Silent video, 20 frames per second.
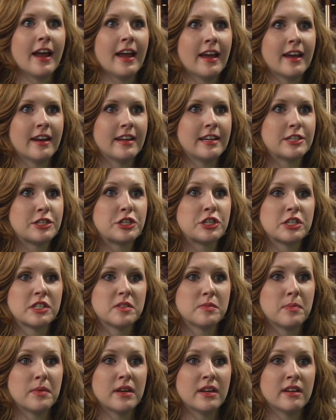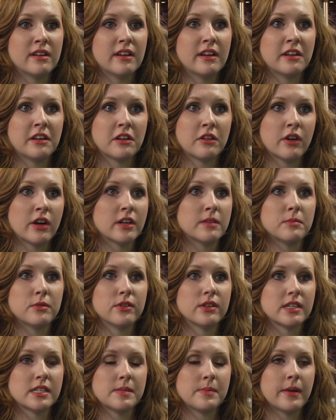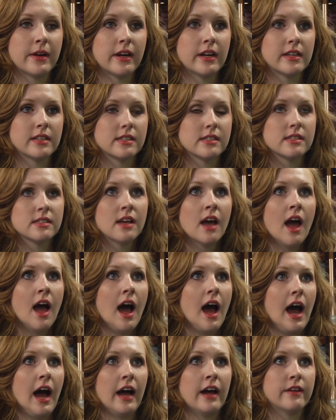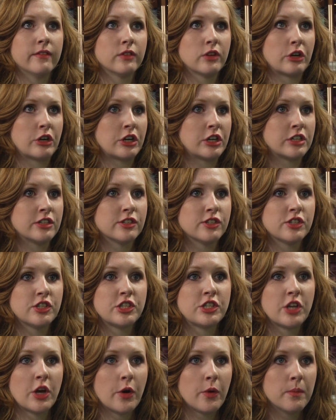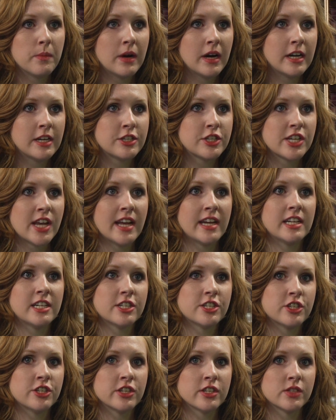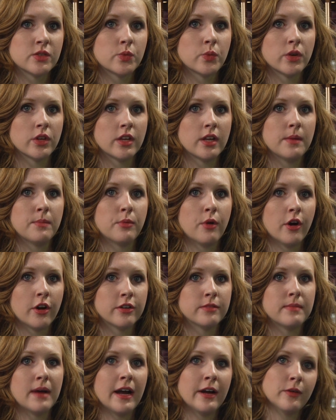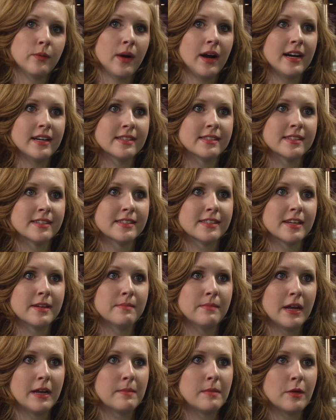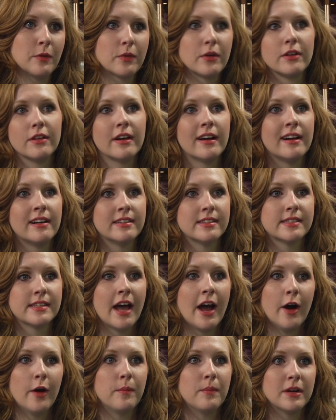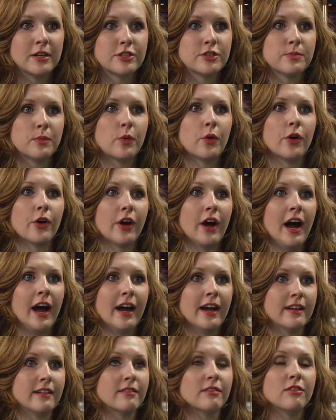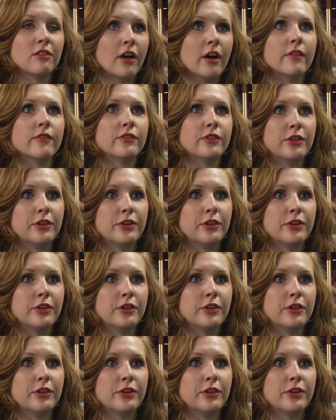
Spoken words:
and it's just been an incredible experience. I've learned so much, and it's just really broadened my horizons and made me realize how much more I love